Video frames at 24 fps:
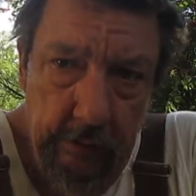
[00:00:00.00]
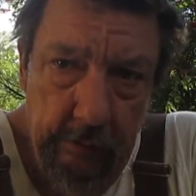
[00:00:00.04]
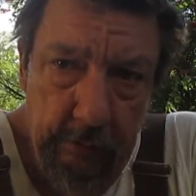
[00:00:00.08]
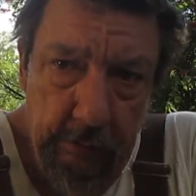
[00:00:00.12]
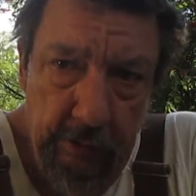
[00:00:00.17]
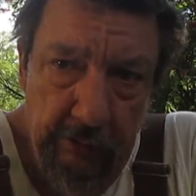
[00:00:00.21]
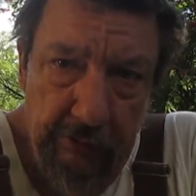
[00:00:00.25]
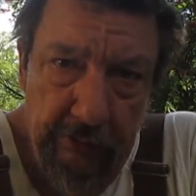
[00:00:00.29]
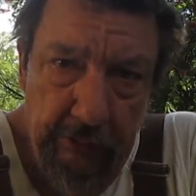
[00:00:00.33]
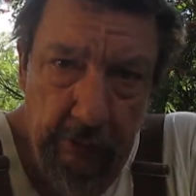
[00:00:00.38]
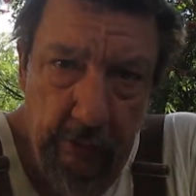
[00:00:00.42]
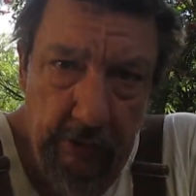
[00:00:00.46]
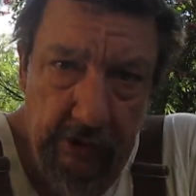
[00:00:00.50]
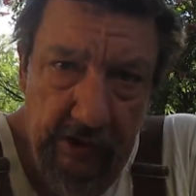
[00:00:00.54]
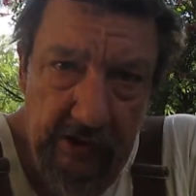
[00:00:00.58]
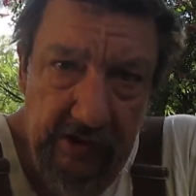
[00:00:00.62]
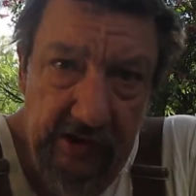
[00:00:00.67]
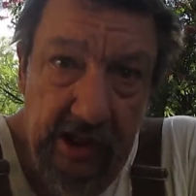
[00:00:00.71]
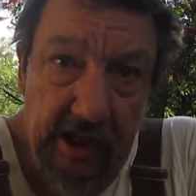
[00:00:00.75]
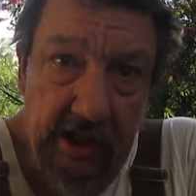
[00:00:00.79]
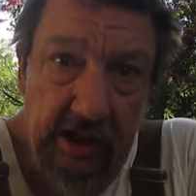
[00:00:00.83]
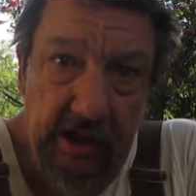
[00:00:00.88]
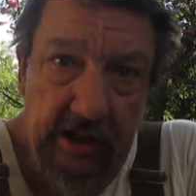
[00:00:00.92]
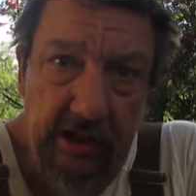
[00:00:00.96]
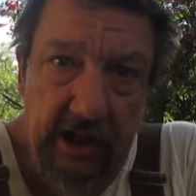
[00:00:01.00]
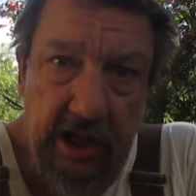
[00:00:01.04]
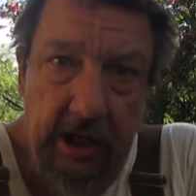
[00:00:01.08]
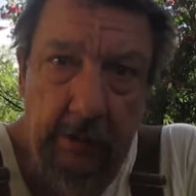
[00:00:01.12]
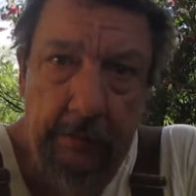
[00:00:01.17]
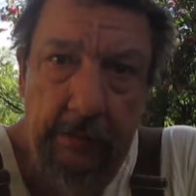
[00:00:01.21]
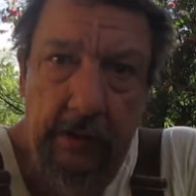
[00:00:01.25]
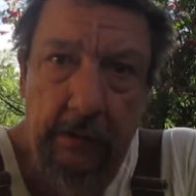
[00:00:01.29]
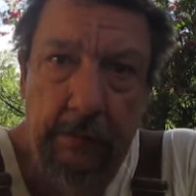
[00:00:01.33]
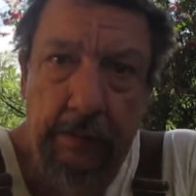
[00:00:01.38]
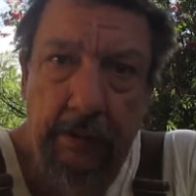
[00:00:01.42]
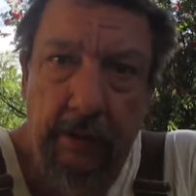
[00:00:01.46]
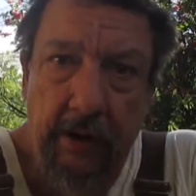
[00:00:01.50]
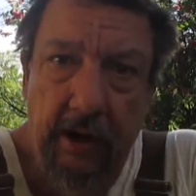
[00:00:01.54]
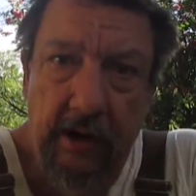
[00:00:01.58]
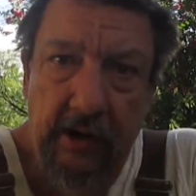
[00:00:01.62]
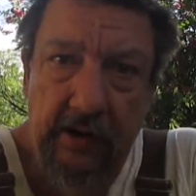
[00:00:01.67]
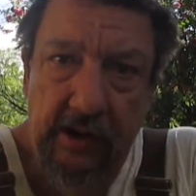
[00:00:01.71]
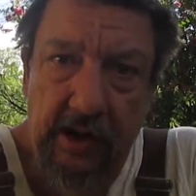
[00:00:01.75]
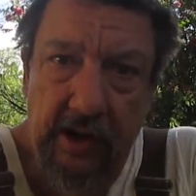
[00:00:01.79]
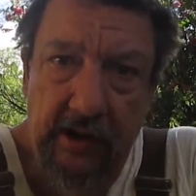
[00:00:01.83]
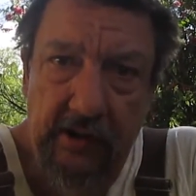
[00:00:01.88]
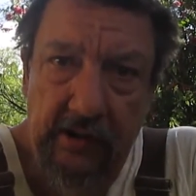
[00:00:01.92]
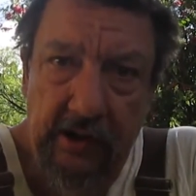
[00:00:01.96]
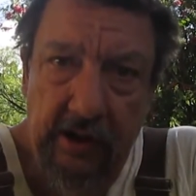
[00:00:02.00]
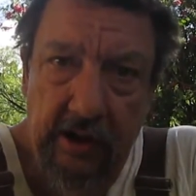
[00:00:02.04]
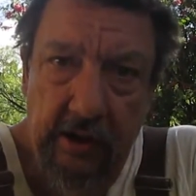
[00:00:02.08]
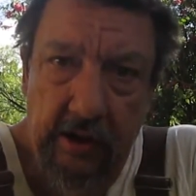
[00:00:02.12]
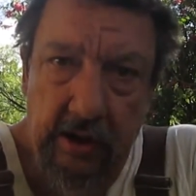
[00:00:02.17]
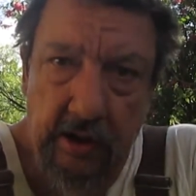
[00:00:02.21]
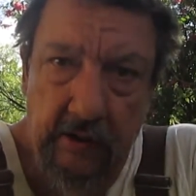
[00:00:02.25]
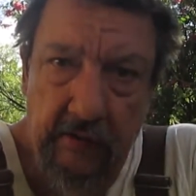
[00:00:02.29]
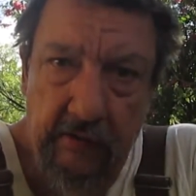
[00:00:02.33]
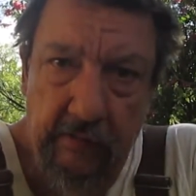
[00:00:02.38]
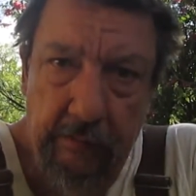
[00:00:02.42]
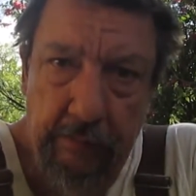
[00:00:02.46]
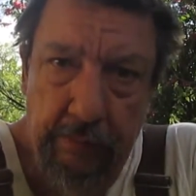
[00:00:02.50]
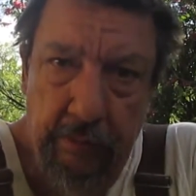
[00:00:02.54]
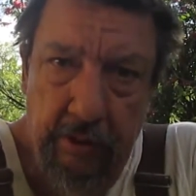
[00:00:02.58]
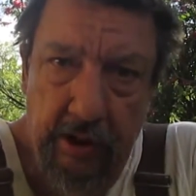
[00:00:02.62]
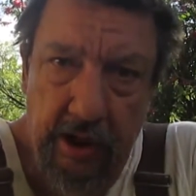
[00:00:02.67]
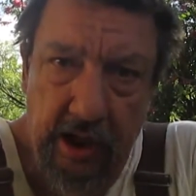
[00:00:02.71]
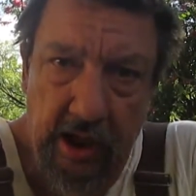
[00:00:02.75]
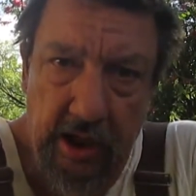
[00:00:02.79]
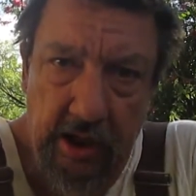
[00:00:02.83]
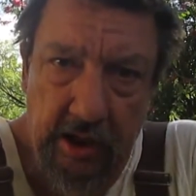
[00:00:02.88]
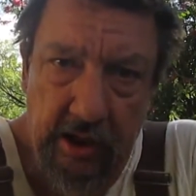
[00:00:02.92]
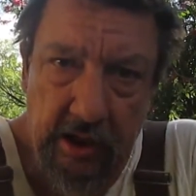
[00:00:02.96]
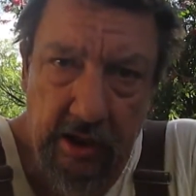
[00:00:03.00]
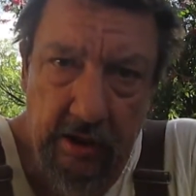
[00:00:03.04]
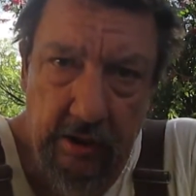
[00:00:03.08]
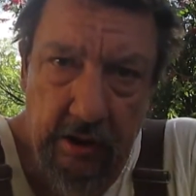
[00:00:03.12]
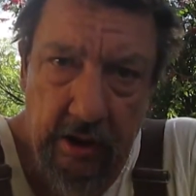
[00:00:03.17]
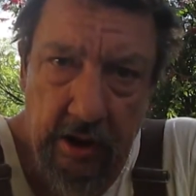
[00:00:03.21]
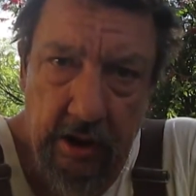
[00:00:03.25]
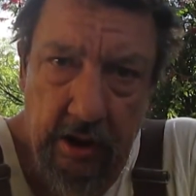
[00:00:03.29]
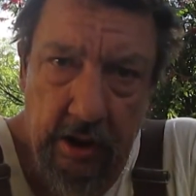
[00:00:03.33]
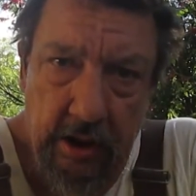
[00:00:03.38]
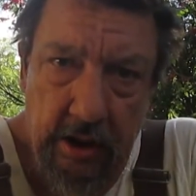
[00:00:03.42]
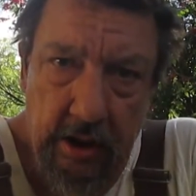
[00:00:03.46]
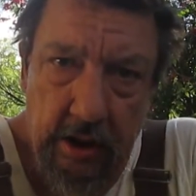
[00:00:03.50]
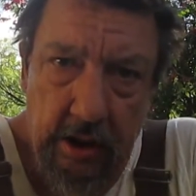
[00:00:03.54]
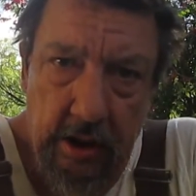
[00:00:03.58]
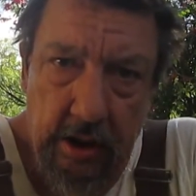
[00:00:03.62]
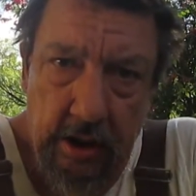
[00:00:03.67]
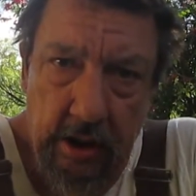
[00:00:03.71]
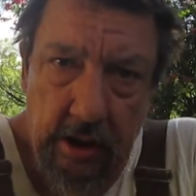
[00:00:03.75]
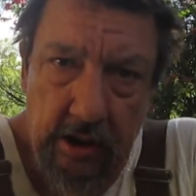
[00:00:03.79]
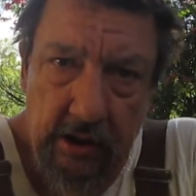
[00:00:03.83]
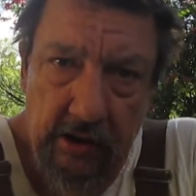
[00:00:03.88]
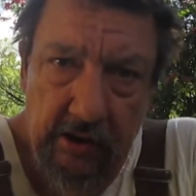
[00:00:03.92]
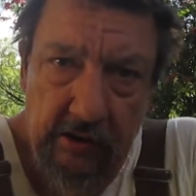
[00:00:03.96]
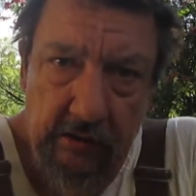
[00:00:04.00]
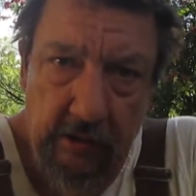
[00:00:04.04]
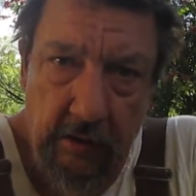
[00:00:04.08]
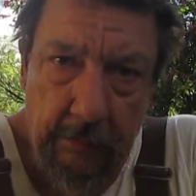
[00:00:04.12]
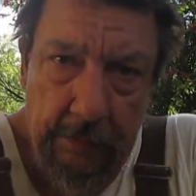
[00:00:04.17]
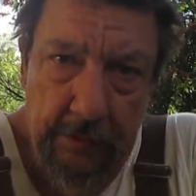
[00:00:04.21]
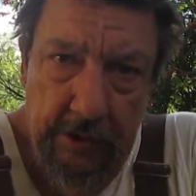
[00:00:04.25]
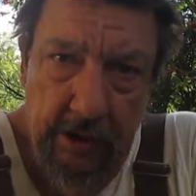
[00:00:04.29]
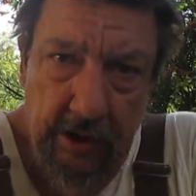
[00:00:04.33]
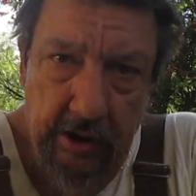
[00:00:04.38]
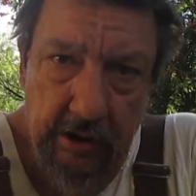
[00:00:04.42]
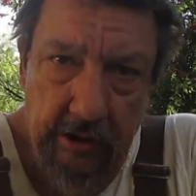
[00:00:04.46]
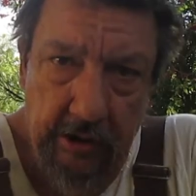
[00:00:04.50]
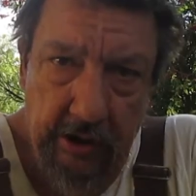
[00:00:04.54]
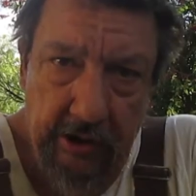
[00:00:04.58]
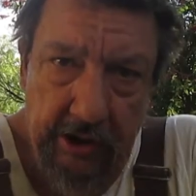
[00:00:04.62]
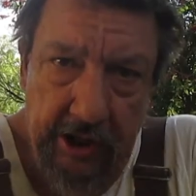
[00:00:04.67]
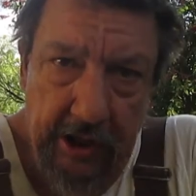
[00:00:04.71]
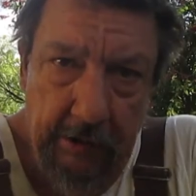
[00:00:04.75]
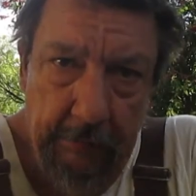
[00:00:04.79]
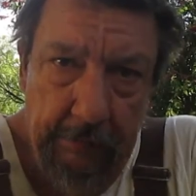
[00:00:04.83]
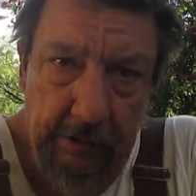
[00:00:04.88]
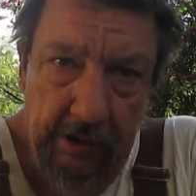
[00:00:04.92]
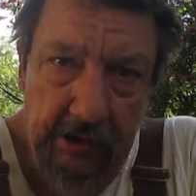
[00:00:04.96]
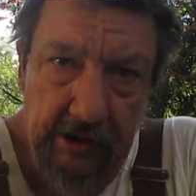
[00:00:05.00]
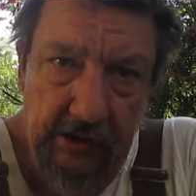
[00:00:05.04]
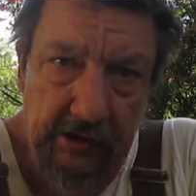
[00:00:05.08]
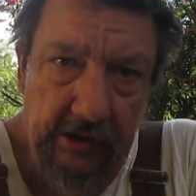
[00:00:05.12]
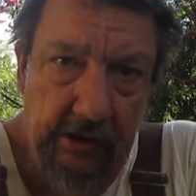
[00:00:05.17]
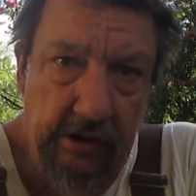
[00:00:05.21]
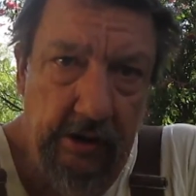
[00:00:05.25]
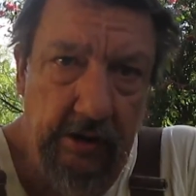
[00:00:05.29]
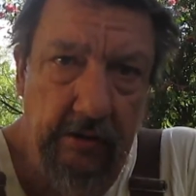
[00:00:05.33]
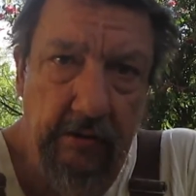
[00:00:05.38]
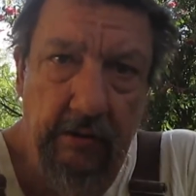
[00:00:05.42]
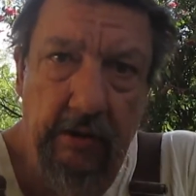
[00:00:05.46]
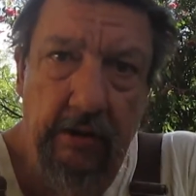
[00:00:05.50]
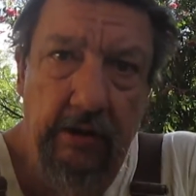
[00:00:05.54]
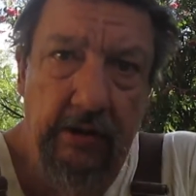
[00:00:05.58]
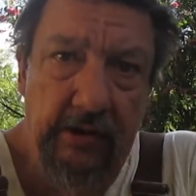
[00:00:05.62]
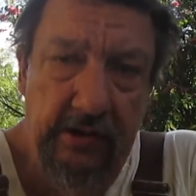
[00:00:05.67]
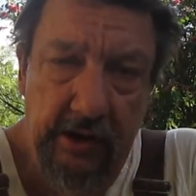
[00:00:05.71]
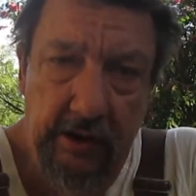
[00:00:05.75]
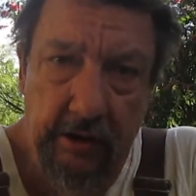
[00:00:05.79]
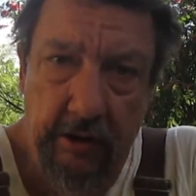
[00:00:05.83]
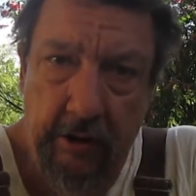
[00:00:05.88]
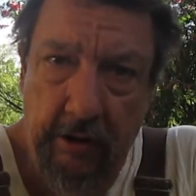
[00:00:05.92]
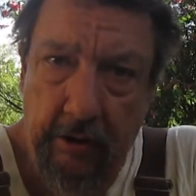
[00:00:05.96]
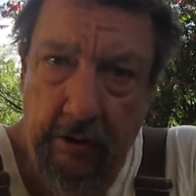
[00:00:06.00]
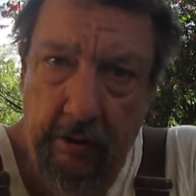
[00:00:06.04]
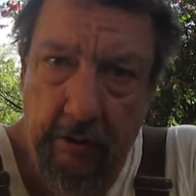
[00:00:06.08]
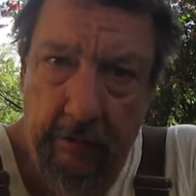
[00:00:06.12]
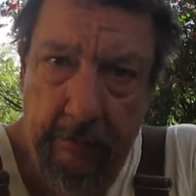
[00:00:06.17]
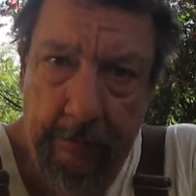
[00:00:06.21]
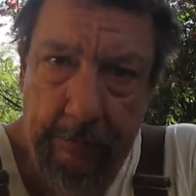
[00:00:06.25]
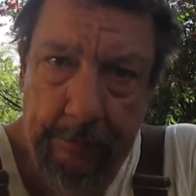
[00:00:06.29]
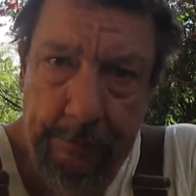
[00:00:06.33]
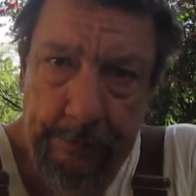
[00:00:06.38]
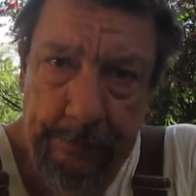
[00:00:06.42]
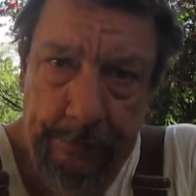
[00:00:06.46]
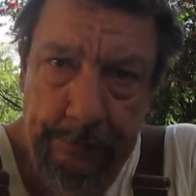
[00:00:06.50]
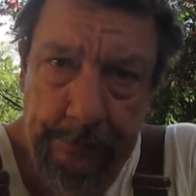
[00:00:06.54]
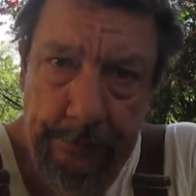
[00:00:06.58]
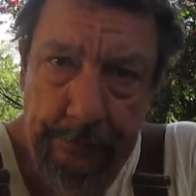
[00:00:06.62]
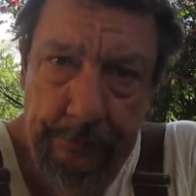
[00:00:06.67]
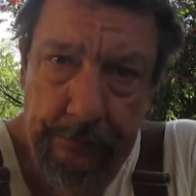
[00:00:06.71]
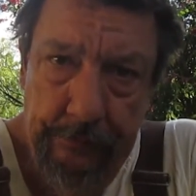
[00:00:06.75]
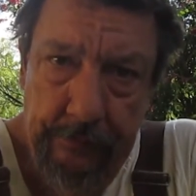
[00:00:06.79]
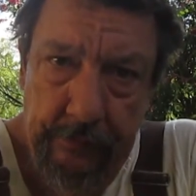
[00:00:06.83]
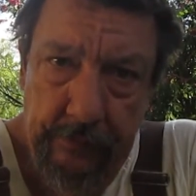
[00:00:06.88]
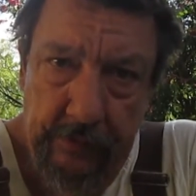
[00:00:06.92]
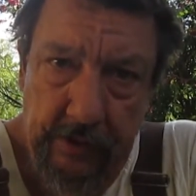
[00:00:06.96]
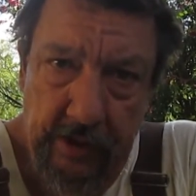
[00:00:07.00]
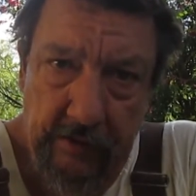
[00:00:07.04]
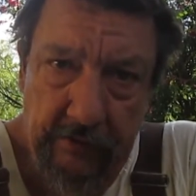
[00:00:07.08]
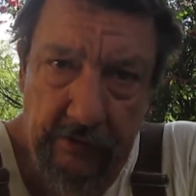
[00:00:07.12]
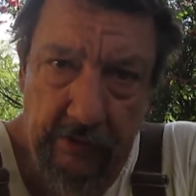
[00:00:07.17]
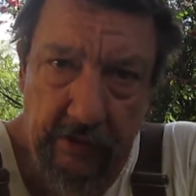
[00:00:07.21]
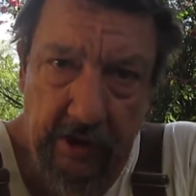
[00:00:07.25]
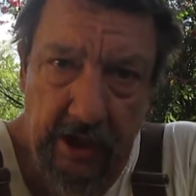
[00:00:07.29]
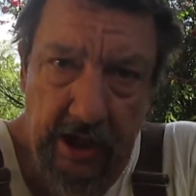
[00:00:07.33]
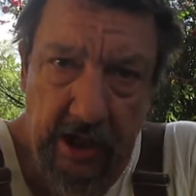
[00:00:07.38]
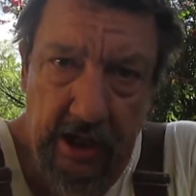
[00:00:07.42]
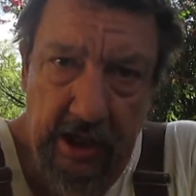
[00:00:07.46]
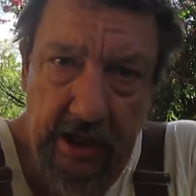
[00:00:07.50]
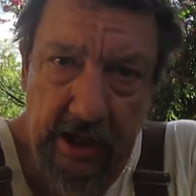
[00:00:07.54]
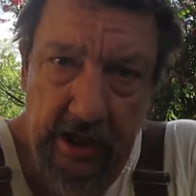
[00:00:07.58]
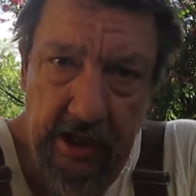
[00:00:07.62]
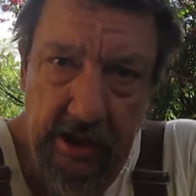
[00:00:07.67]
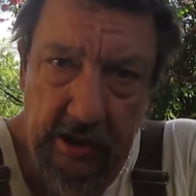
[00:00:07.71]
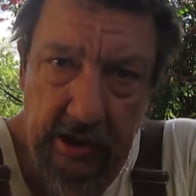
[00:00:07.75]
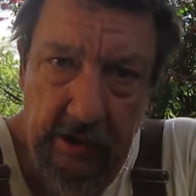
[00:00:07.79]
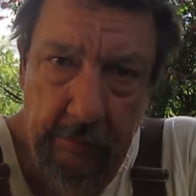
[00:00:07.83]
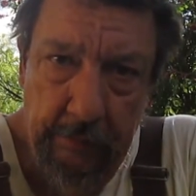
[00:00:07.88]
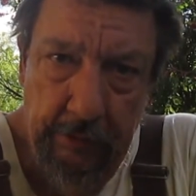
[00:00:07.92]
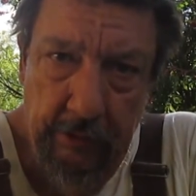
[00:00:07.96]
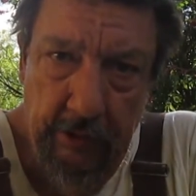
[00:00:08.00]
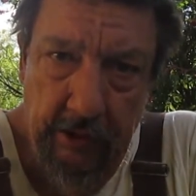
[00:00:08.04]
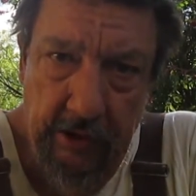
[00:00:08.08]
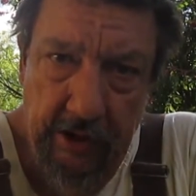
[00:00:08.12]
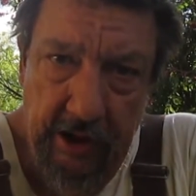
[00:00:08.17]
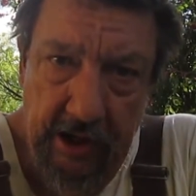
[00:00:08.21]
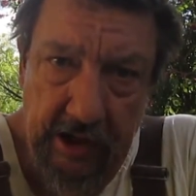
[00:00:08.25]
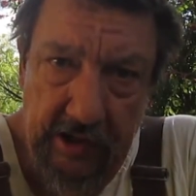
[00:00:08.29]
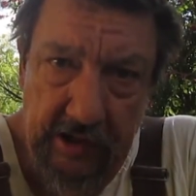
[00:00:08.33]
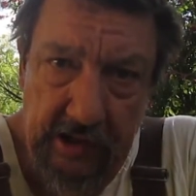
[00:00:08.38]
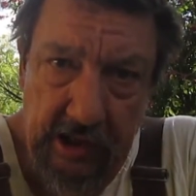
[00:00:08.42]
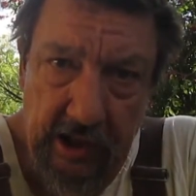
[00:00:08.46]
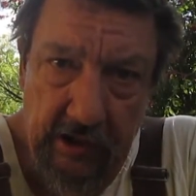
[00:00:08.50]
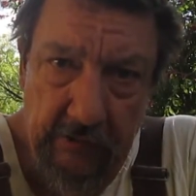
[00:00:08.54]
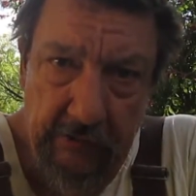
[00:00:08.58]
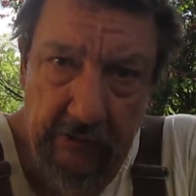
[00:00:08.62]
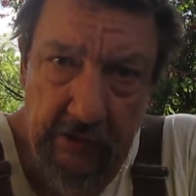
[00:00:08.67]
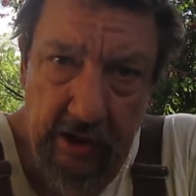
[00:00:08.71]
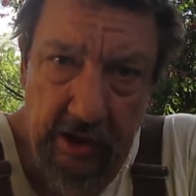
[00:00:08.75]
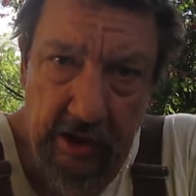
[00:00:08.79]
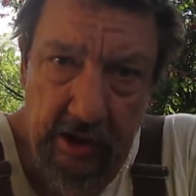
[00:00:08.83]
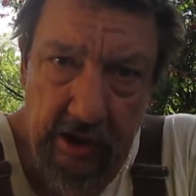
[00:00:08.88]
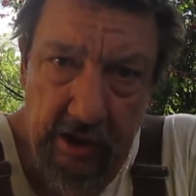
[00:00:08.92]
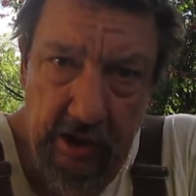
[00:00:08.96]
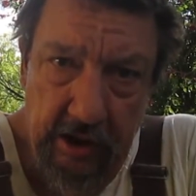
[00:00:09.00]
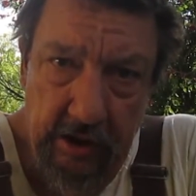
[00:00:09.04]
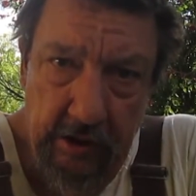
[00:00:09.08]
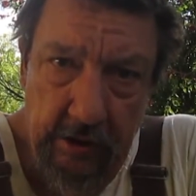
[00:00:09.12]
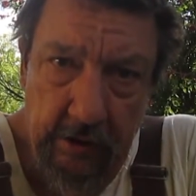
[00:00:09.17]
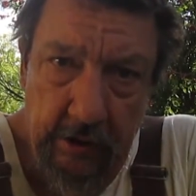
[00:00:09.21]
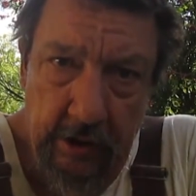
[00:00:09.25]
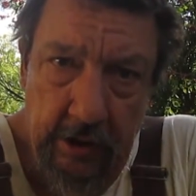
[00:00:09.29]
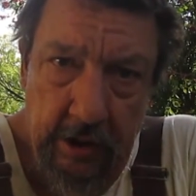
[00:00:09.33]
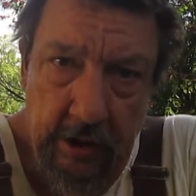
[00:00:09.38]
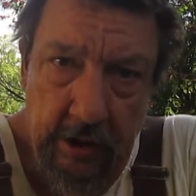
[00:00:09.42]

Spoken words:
before the second time you process it, of putting in the description and all that, because you're going to lose it all. If you edit it and then put all that stuff in and